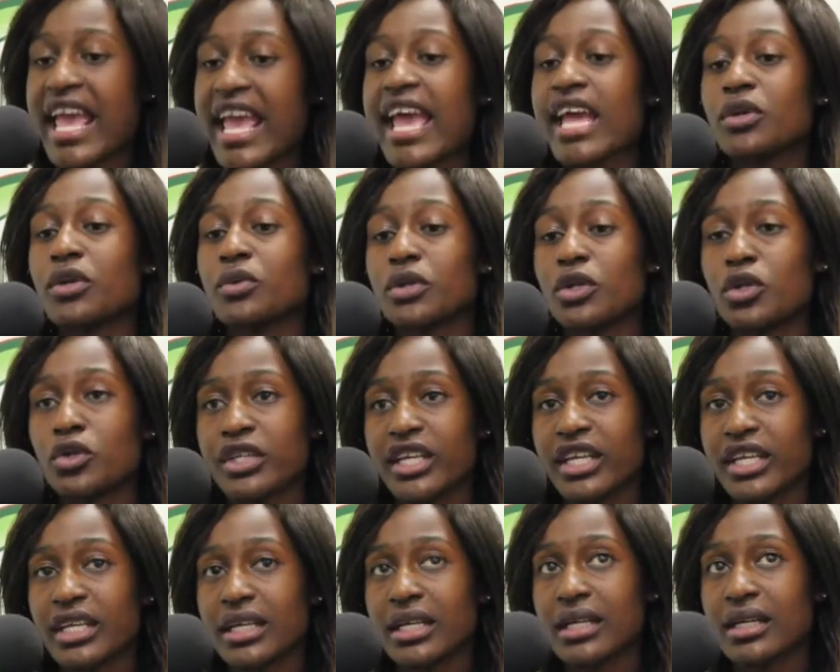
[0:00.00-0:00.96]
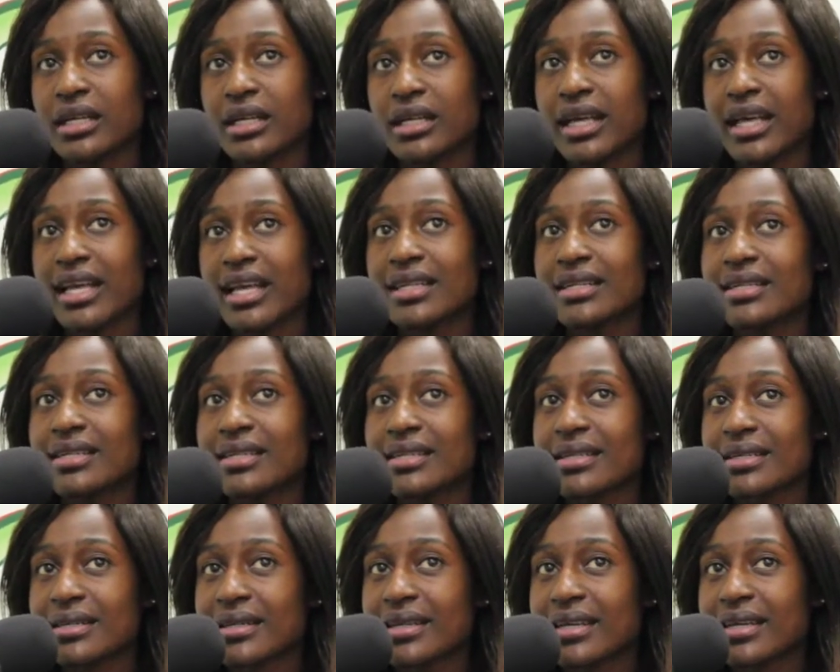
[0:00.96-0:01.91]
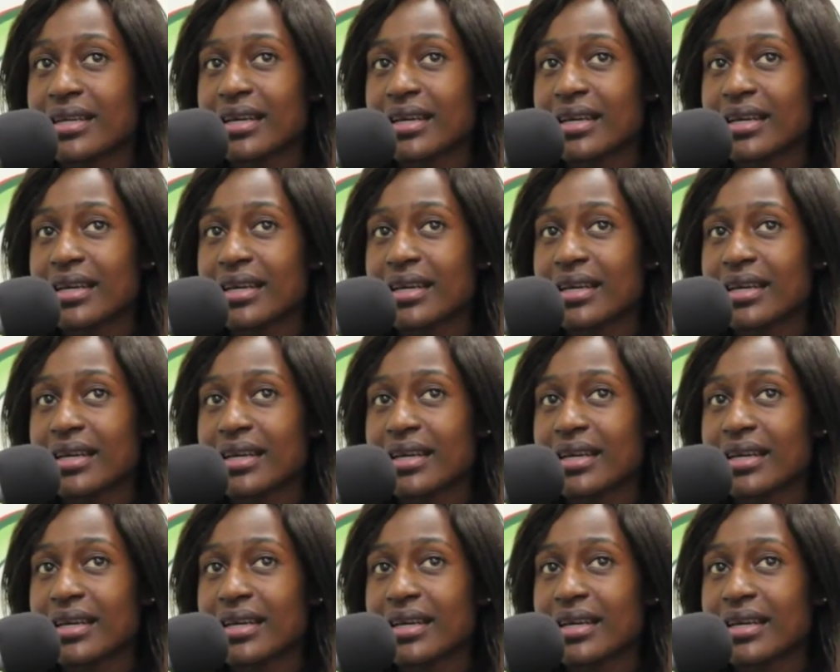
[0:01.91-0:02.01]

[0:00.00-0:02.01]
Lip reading: and we're looking at